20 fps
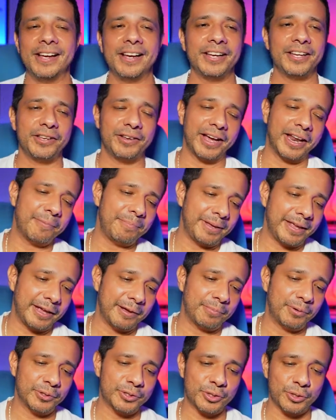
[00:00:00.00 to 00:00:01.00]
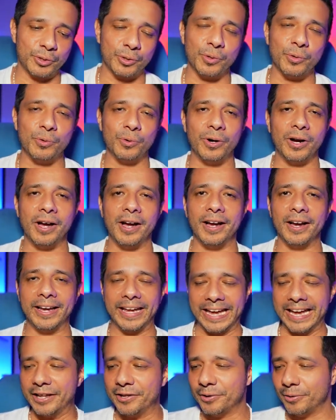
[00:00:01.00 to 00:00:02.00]
You got to be able to
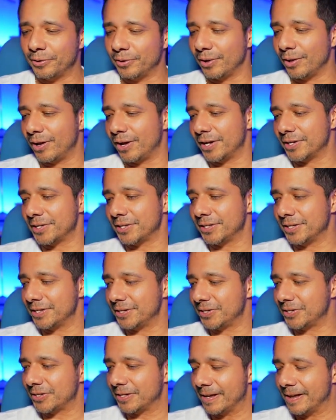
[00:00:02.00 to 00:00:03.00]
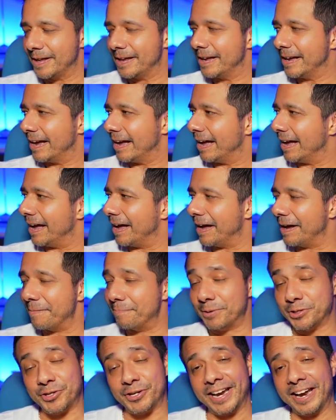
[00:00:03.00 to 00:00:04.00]
handle the losses, but
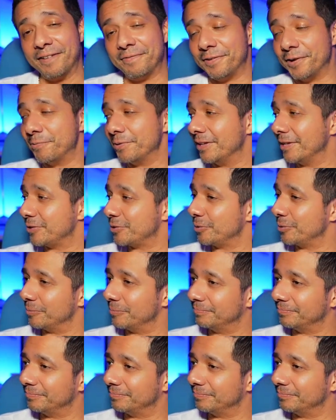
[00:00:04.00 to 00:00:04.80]
you got to have fun with it too.